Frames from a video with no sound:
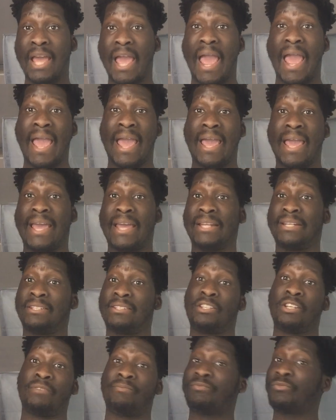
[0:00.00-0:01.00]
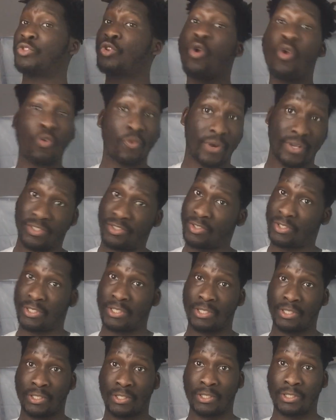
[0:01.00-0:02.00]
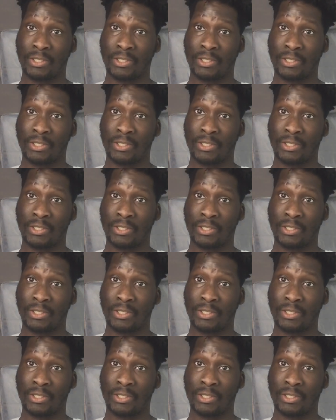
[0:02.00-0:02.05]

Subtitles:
and tourists.